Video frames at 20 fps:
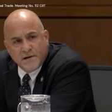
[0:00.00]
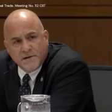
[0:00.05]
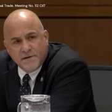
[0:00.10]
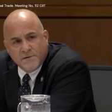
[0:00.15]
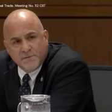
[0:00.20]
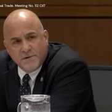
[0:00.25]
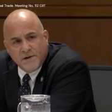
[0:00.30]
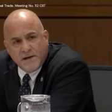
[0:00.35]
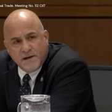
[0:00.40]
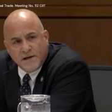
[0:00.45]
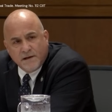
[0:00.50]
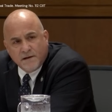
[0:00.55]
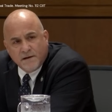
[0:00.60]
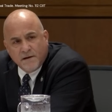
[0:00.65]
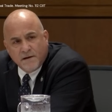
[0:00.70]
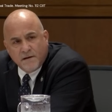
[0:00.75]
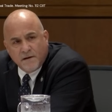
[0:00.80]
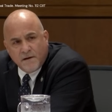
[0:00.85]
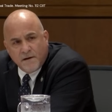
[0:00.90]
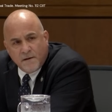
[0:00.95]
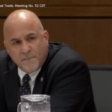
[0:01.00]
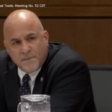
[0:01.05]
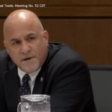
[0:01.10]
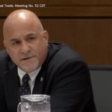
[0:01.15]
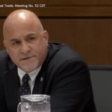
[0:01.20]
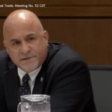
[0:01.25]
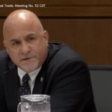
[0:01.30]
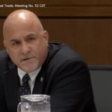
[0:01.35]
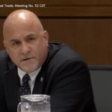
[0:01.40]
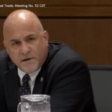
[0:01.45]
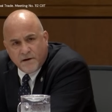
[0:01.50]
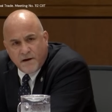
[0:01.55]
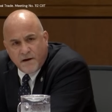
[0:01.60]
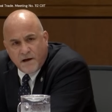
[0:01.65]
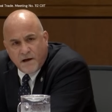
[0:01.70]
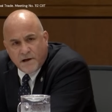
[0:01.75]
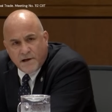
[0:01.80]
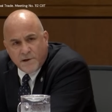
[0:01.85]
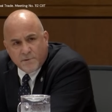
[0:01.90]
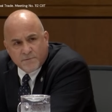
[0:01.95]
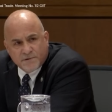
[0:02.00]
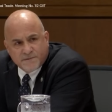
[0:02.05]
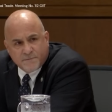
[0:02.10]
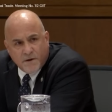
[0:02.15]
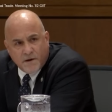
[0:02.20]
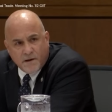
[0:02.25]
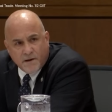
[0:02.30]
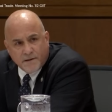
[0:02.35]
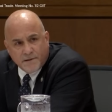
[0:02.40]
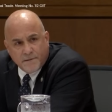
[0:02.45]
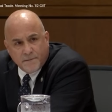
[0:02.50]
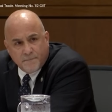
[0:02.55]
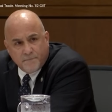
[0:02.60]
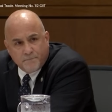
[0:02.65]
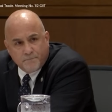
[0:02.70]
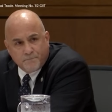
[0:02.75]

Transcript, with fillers: you need? Minister, how do you respond?